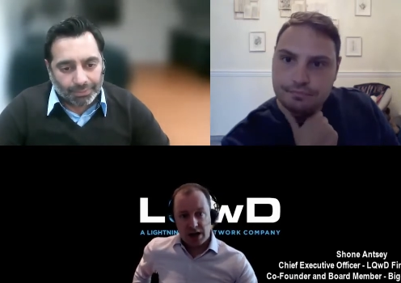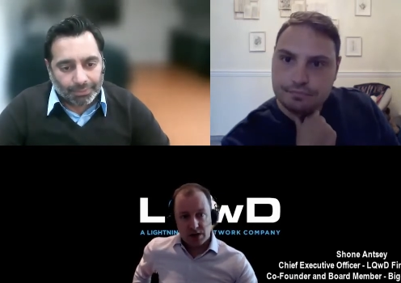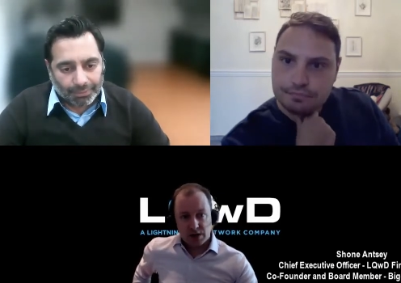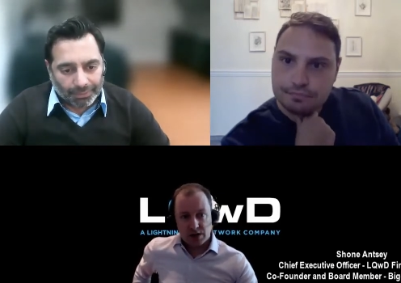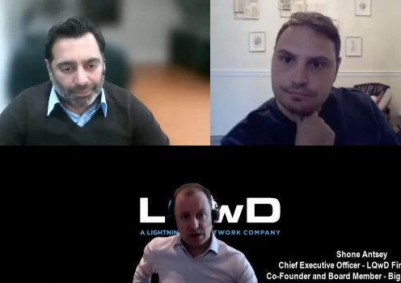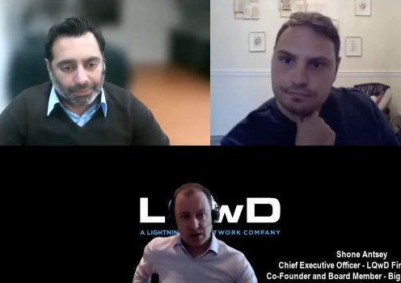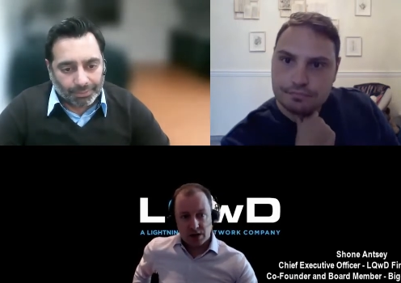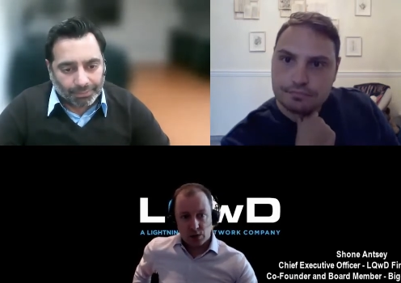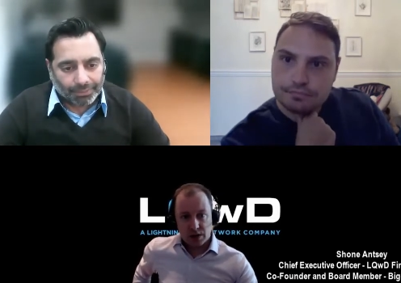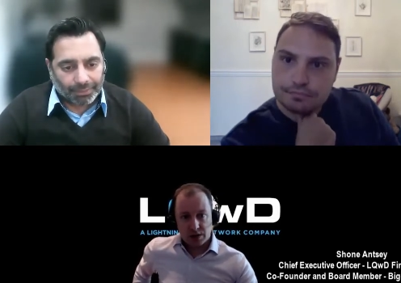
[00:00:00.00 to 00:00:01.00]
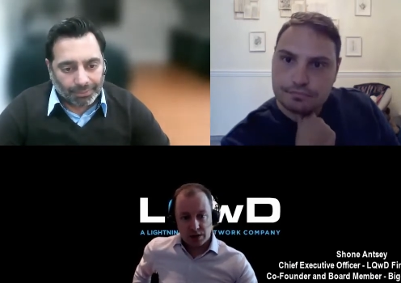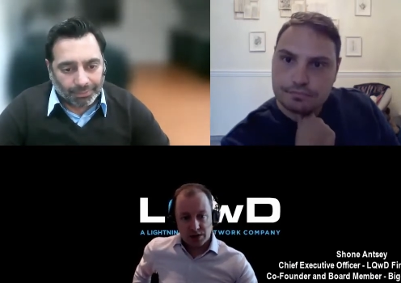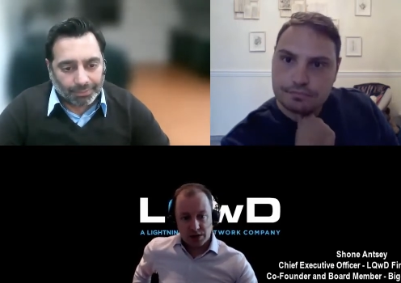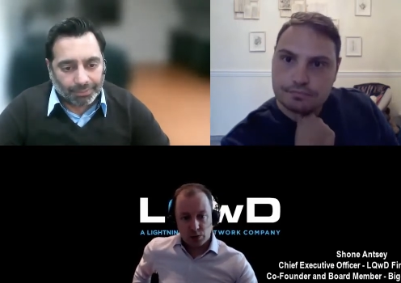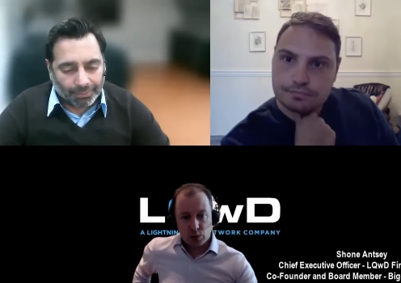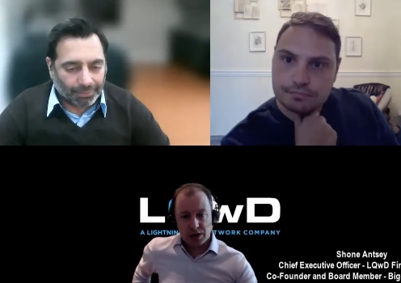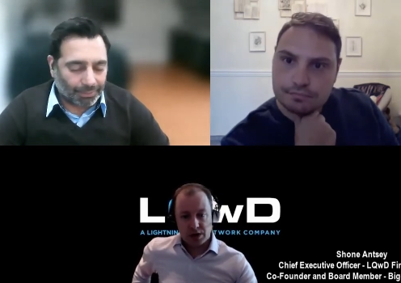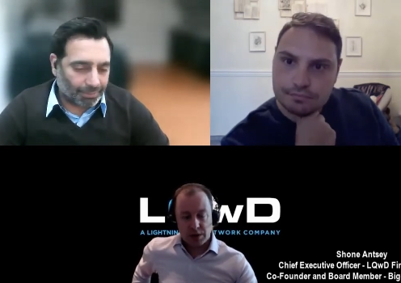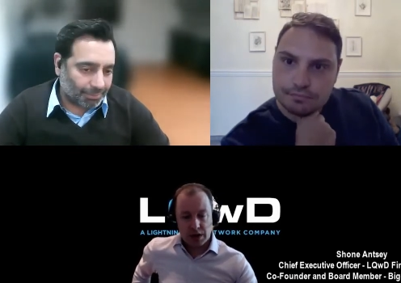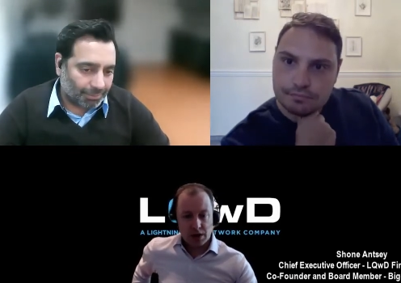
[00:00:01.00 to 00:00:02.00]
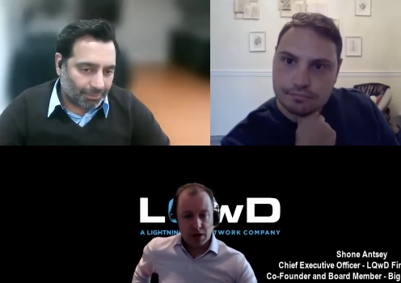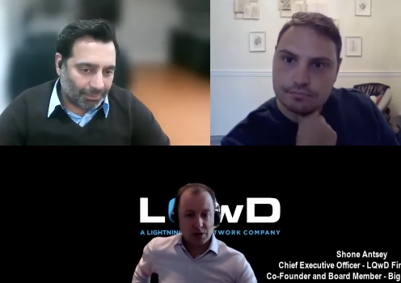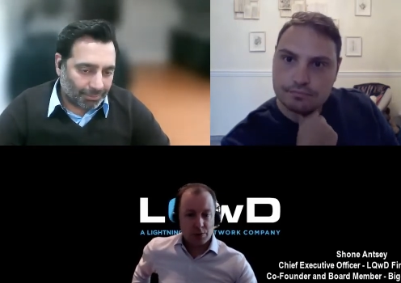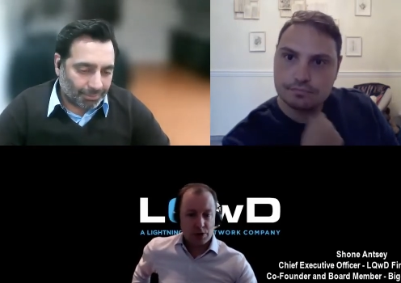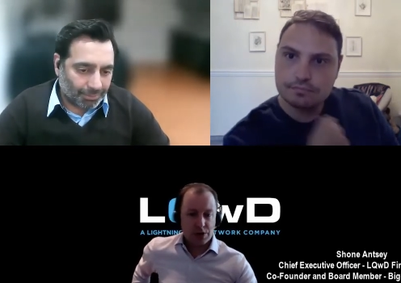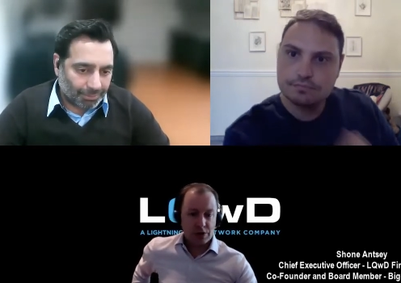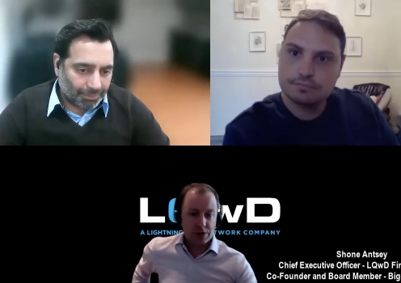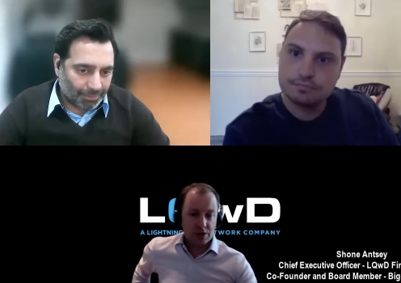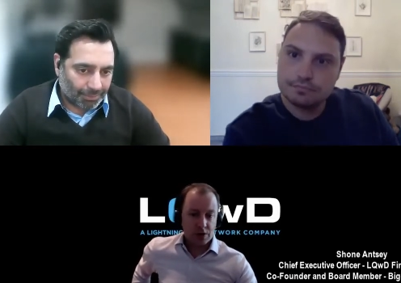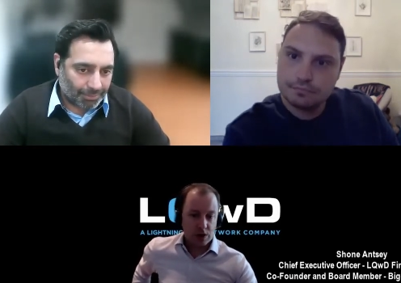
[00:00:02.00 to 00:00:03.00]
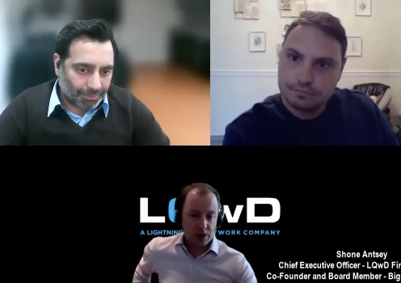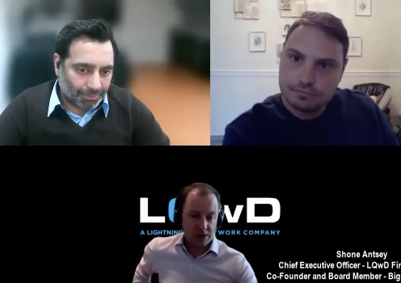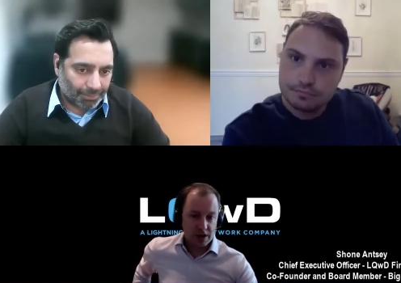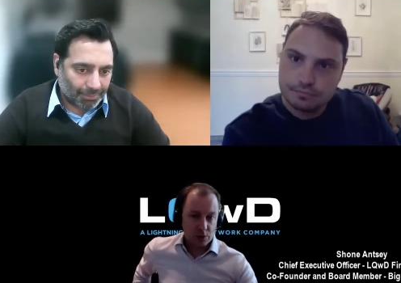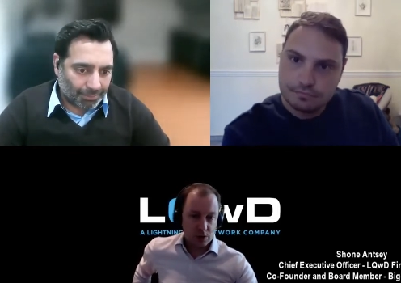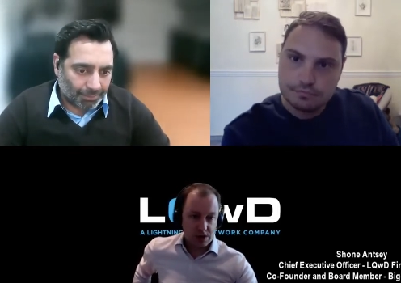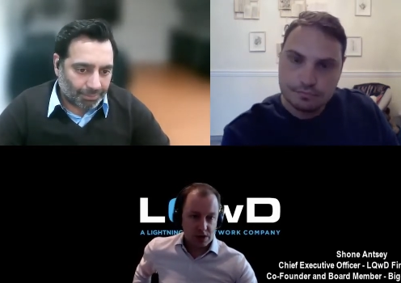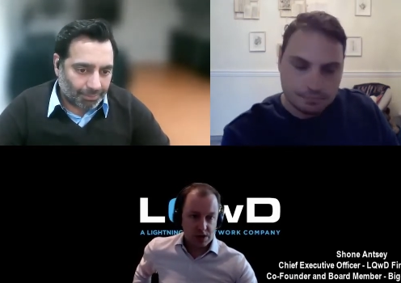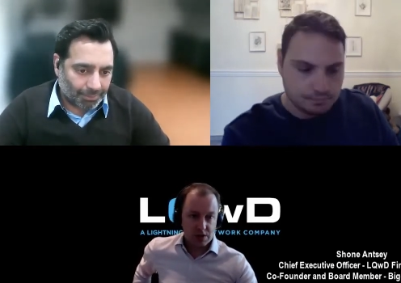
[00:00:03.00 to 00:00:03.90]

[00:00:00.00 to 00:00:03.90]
Speaker 1: So you, you you're you know, so you're willing to be entrepreneurial and you're willing to take risk because you